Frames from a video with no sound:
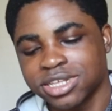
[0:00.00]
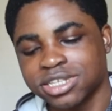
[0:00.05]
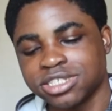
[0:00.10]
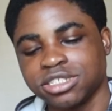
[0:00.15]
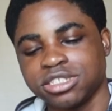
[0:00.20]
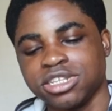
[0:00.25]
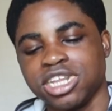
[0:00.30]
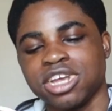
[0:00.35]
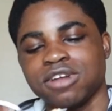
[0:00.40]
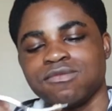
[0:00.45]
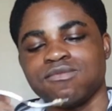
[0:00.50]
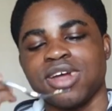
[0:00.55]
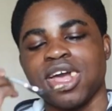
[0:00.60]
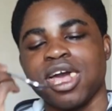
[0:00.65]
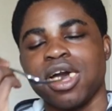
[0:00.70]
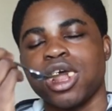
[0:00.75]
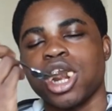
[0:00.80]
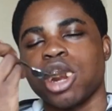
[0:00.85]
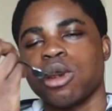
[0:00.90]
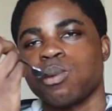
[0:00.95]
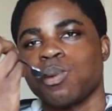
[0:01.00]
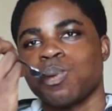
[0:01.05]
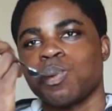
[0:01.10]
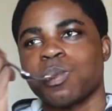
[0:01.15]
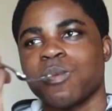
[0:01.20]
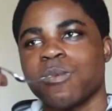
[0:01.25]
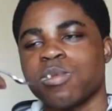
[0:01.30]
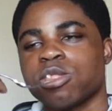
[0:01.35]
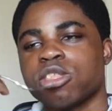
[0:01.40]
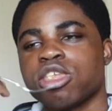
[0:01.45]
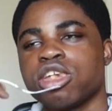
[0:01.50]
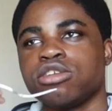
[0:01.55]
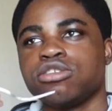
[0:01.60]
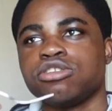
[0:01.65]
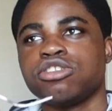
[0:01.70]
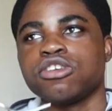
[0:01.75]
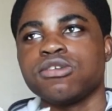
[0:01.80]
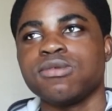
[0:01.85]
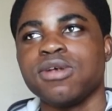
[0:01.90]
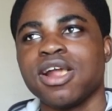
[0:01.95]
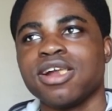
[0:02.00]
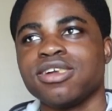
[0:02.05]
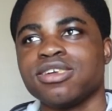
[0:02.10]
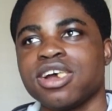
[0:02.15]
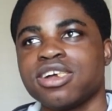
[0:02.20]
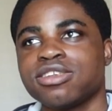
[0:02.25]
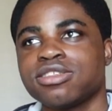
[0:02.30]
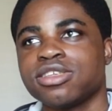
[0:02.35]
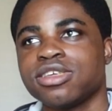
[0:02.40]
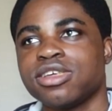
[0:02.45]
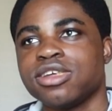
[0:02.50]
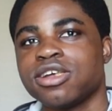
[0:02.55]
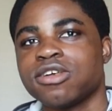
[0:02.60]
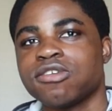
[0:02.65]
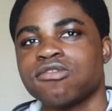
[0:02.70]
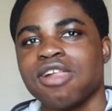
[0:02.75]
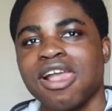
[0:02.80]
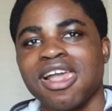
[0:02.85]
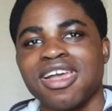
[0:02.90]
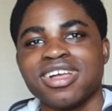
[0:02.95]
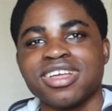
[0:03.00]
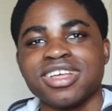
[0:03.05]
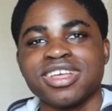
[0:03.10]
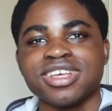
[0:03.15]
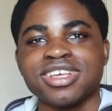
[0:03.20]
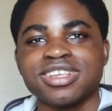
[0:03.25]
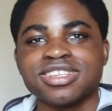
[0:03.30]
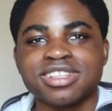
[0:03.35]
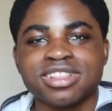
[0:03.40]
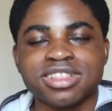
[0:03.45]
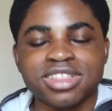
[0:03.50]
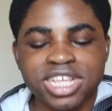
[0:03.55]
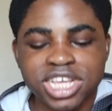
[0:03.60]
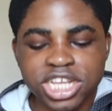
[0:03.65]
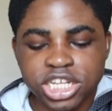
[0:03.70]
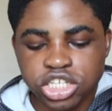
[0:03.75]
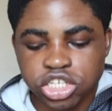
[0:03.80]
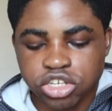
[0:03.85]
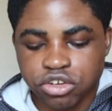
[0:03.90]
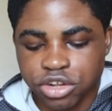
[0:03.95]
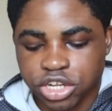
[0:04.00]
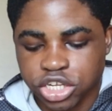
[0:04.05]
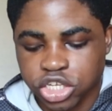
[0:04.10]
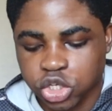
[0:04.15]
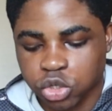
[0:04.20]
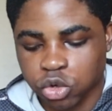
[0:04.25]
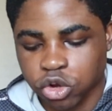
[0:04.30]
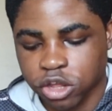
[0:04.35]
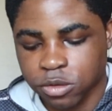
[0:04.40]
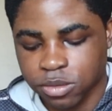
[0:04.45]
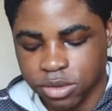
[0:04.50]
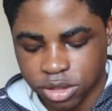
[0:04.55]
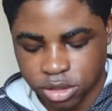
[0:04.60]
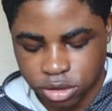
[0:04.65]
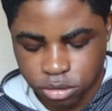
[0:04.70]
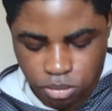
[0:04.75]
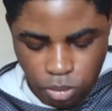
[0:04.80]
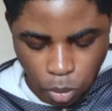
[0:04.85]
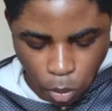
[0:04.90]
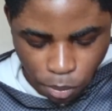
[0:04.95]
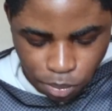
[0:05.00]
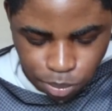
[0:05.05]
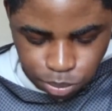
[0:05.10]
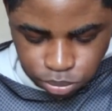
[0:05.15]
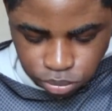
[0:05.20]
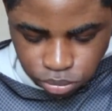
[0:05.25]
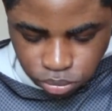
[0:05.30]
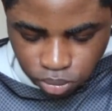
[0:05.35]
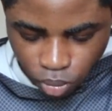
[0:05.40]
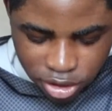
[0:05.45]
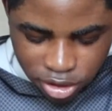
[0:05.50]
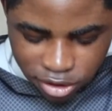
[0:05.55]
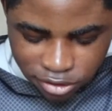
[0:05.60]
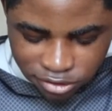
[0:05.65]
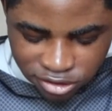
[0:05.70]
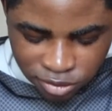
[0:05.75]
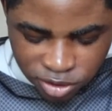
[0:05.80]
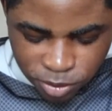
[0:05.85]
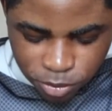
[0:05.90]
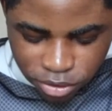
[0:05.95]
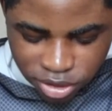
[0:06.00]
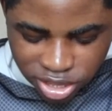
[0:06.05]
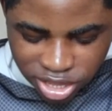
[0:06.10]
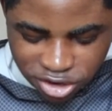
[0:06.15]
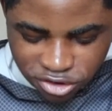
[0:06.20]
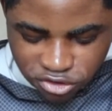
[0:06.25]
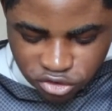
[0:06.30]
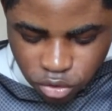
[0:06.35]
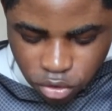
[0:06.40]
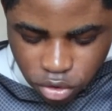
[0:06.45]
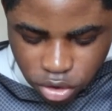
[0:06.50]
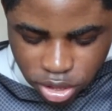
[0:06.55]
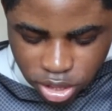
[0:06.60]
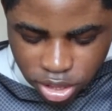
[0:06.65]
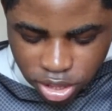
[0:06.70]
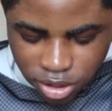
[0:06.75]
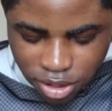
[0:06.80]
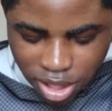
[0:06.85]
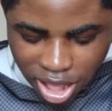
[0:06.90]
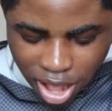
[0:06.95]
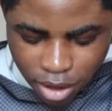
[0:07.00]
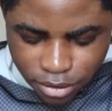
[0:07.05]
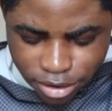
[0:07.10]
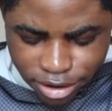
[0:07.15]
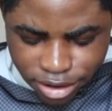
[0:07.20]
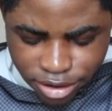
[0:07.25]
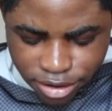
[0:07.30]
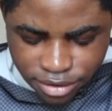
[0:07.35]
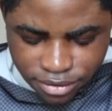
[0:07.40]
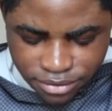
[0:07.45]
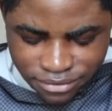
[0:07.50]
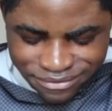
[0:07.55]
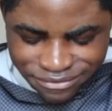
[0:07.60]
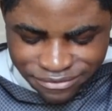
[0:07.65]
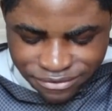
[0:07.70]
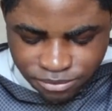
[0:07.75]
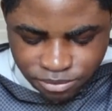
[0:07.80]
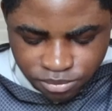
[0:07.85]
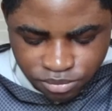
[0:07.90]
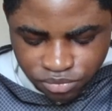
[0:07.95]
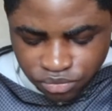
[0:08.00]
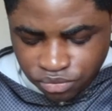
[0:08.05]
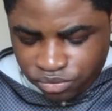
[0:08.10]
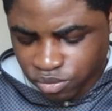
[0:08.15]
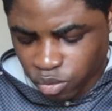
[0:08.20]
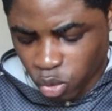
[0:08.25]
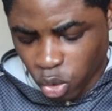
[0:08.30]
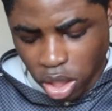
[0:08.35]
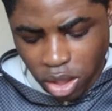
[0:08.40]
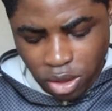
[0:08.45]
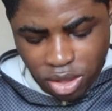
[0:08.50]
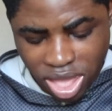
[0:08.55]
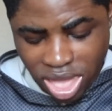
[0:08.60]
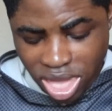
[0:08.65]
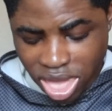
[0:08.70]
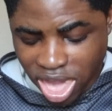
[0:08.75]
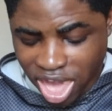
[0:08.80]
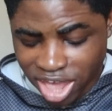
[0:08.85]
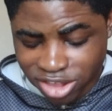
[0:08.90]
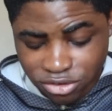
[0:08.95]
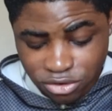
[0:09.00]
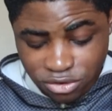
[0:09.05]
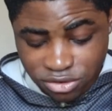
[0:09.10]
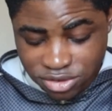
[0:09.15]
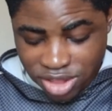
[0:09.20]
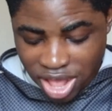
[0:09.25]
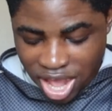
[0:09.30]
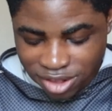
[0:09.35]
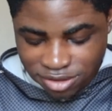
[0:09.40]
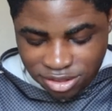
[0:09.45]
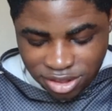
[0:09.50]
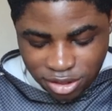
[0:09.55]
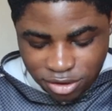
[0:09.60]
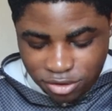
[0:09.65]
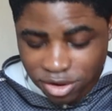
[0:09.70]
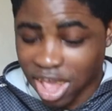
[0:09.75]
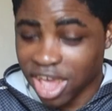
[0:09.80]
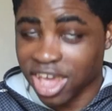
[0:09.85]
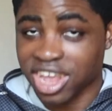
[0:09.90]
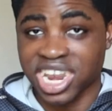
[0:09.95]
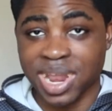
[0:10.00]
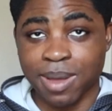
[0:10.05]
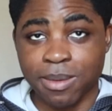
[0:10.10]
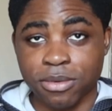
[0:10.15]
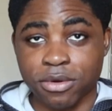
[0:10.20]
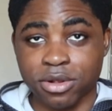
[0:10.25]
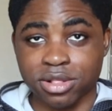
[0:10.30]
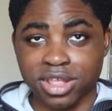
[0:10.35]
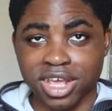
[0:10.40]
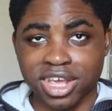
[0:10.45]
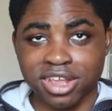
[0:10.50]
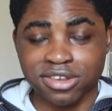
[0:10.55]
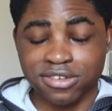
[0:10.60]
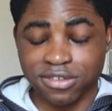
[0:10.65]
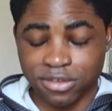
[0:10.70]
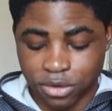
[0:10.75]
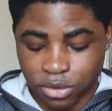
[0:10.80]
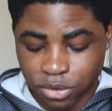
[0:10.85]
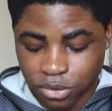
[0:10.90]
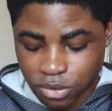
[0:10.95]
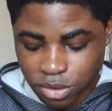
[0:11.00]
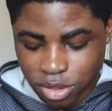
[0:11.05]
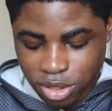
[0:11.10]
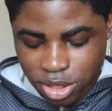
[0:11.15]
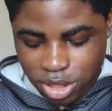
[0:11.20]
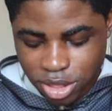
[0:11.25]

sitting around and doing nothing is leisure enjoyment. Some people get joy out of exercising. I can never relate to.